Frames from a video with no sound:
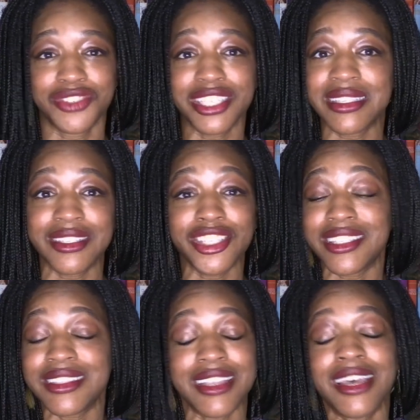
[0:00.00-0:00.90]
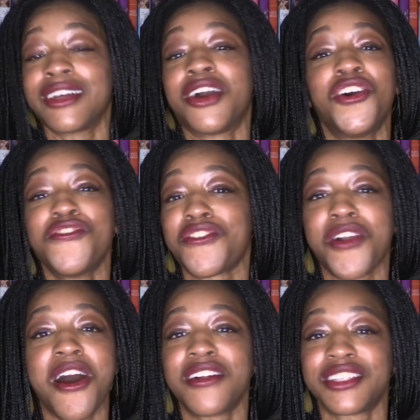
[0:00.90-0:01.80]
just
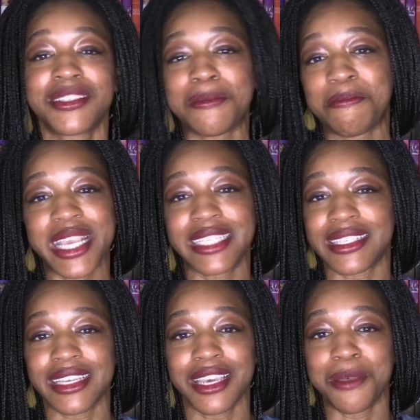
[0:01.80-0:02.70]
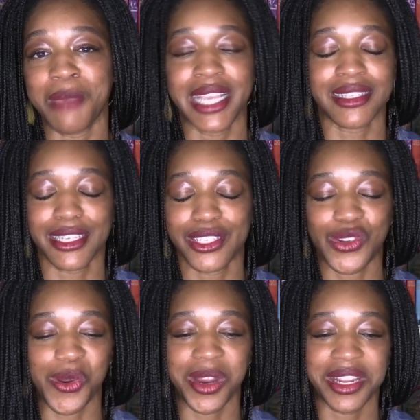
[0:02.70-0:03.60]
overall just amazing
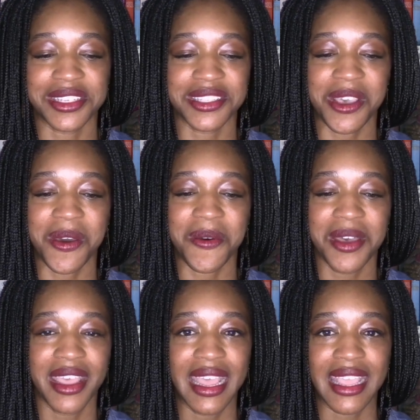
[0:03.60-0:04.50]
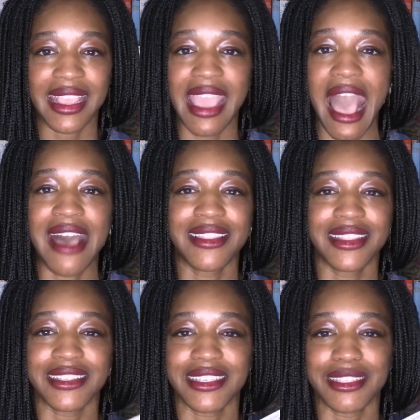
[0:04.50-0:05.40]
story. So yeah,
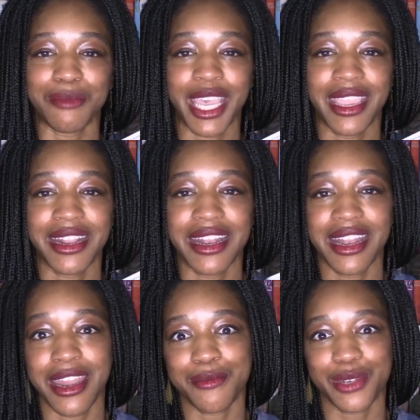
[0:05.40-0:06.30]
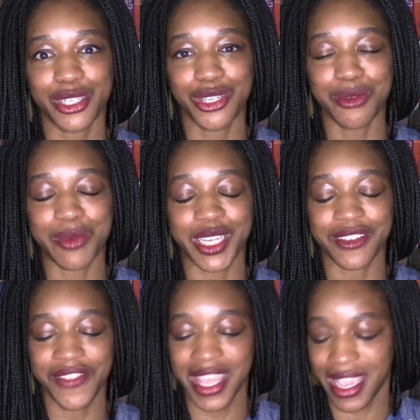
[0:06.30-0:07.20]
this is my number 2
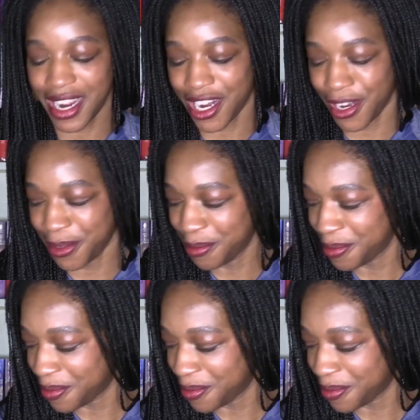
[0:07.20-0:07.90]
book of the year.